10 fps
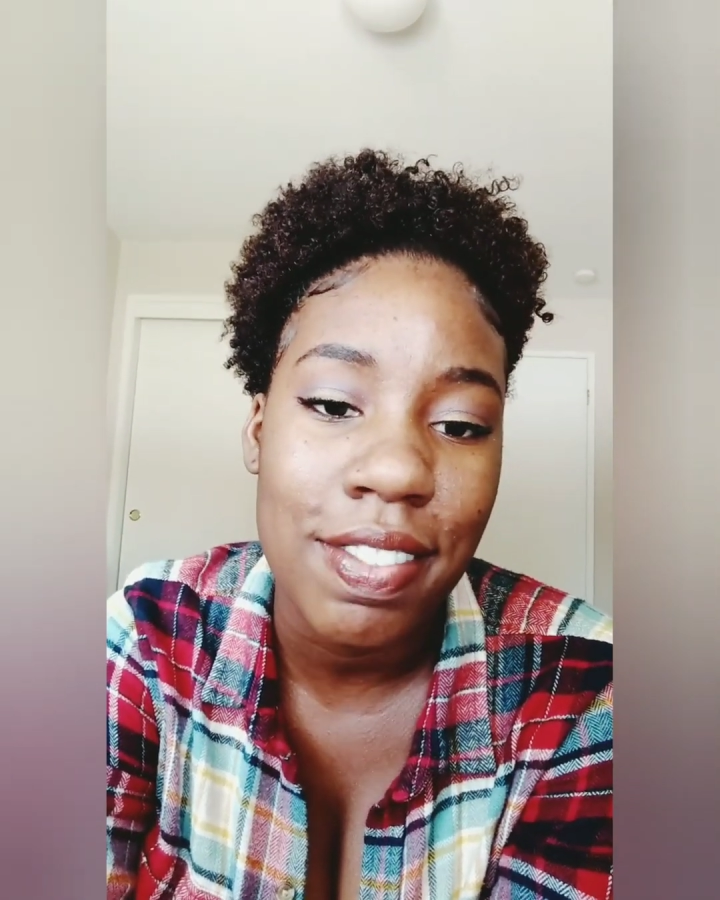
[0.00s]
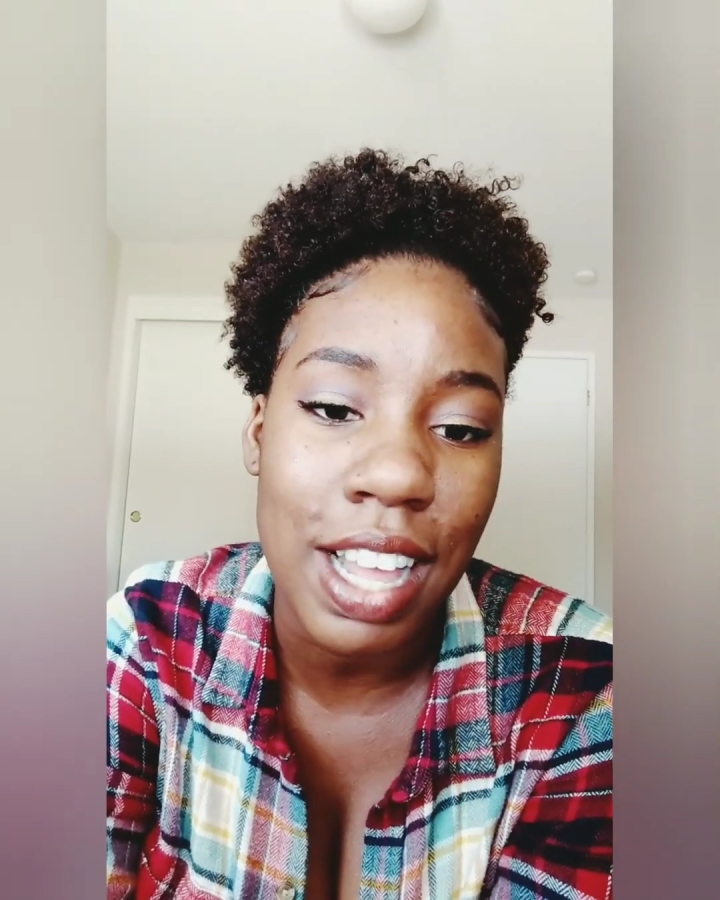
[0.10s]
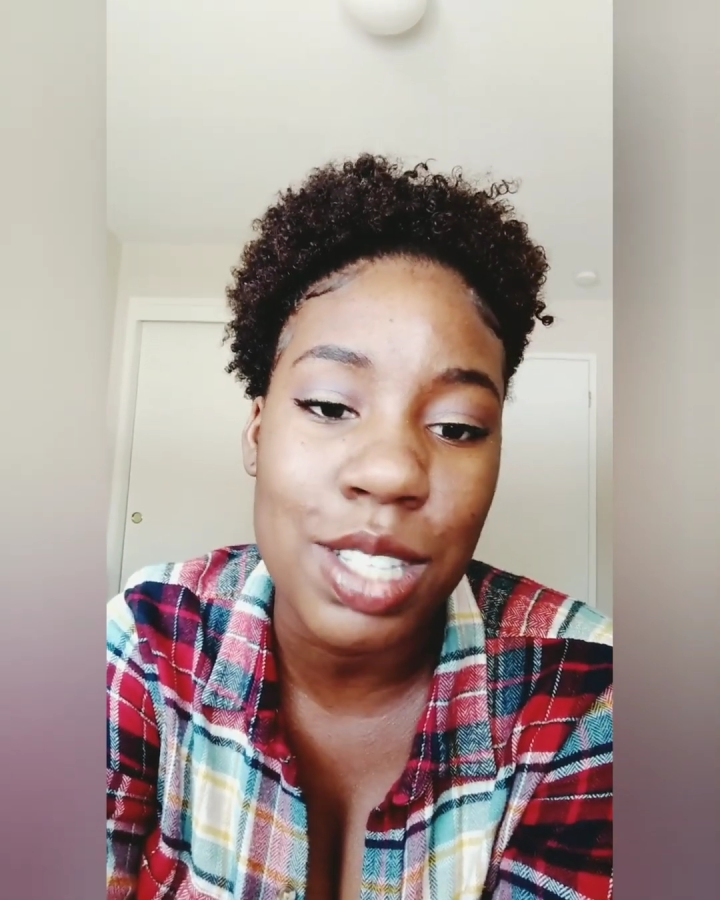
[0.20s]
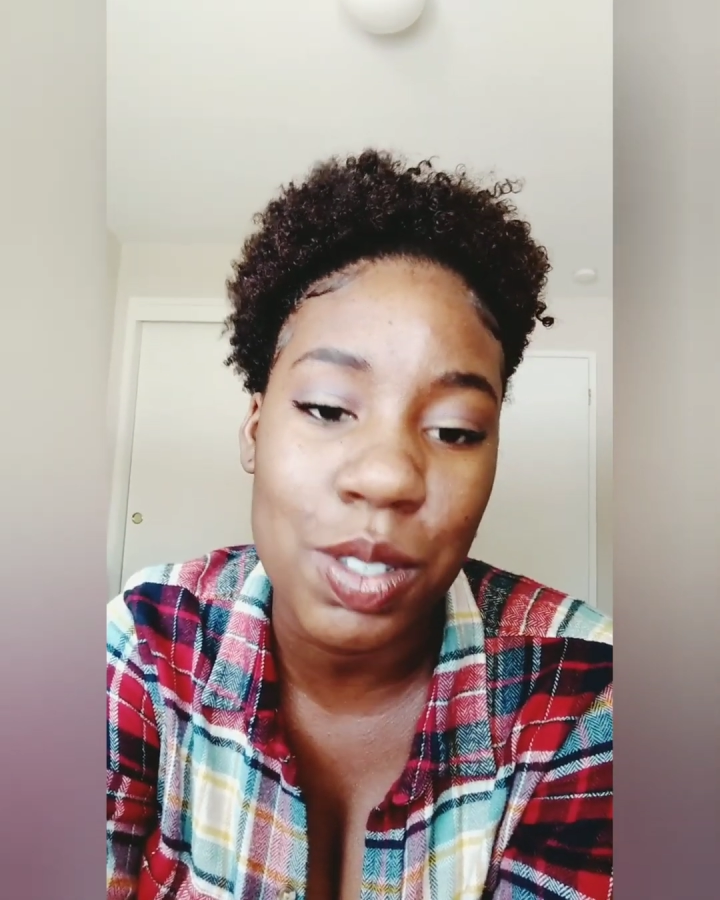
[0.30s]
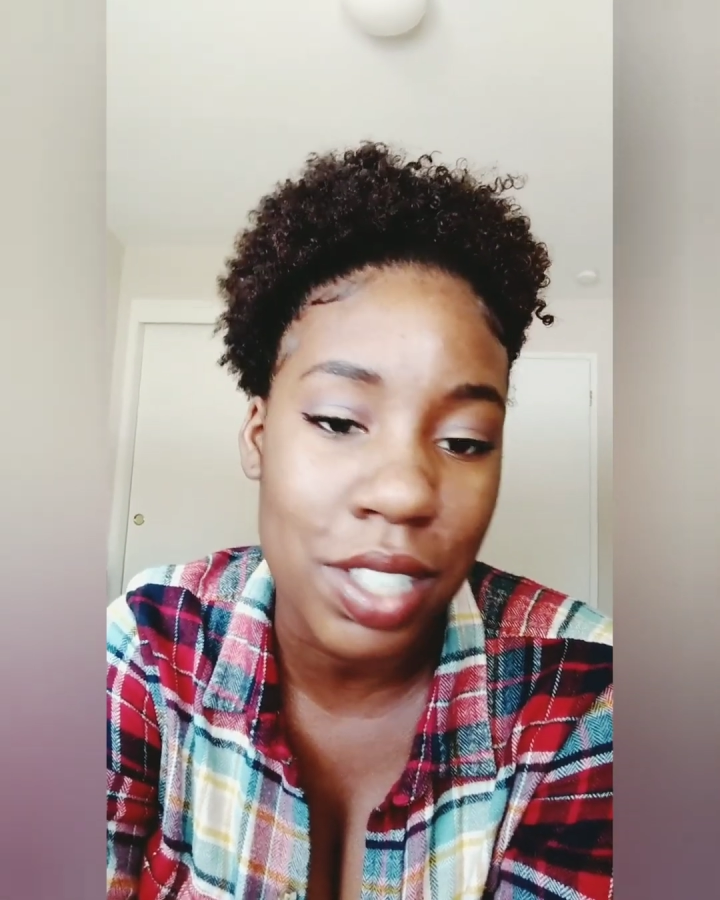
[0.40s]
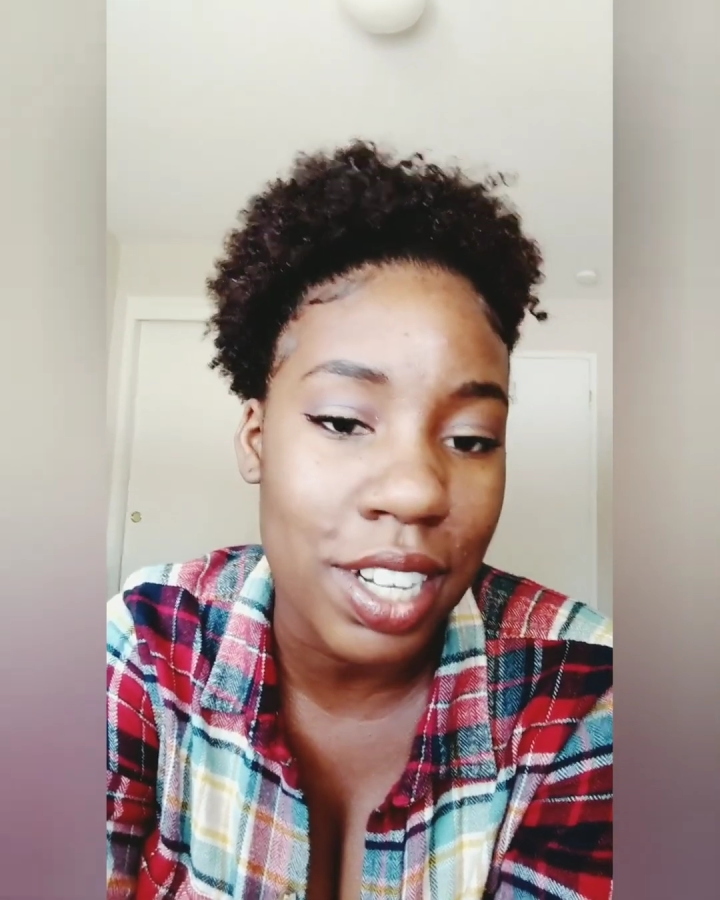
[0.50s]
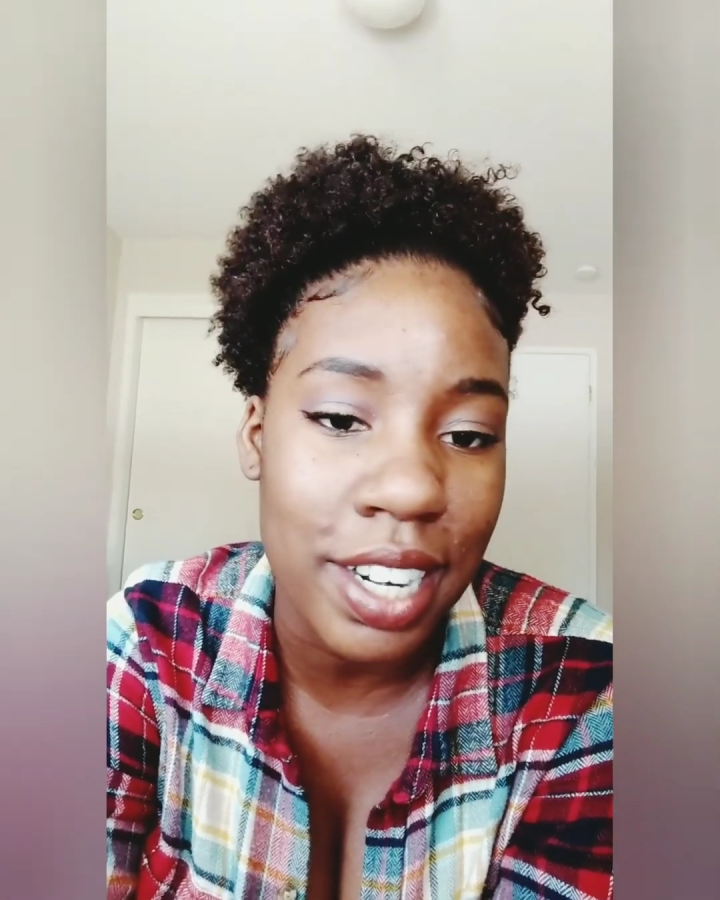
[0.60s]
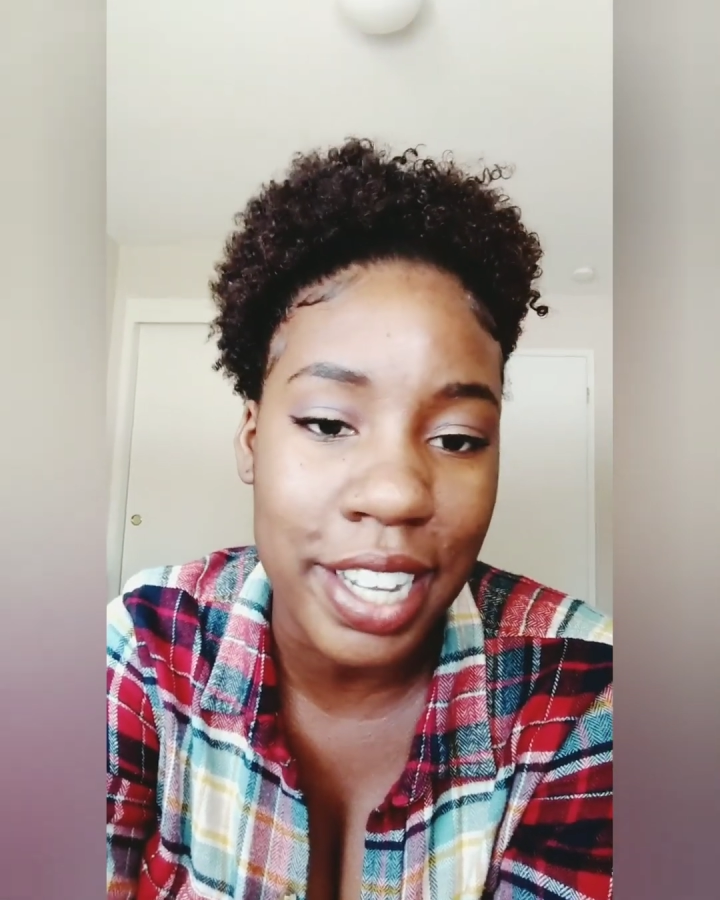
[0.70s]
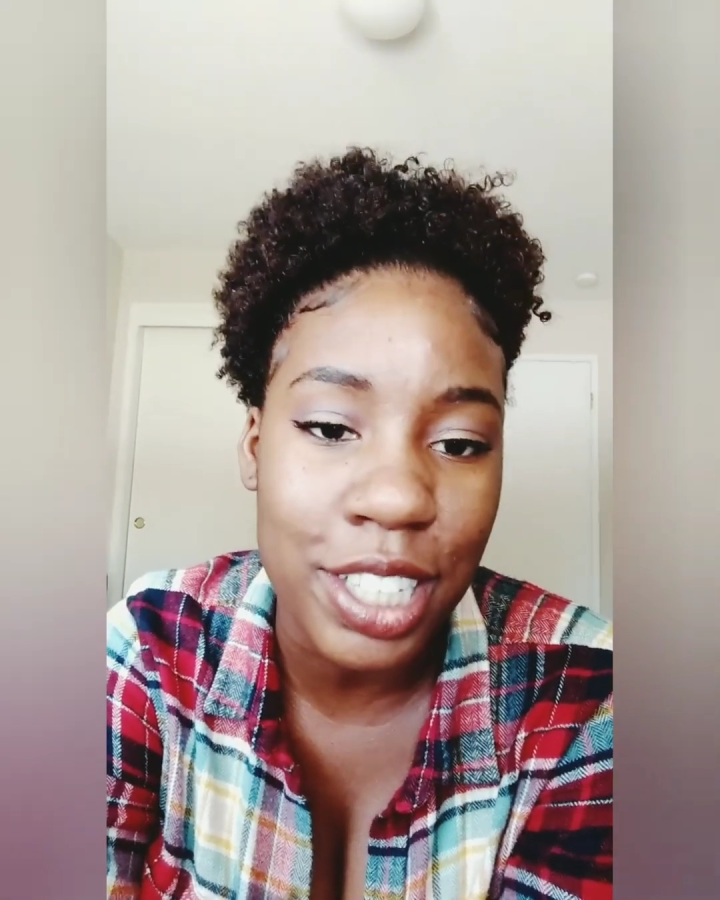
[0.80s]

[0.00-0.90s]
that's really going to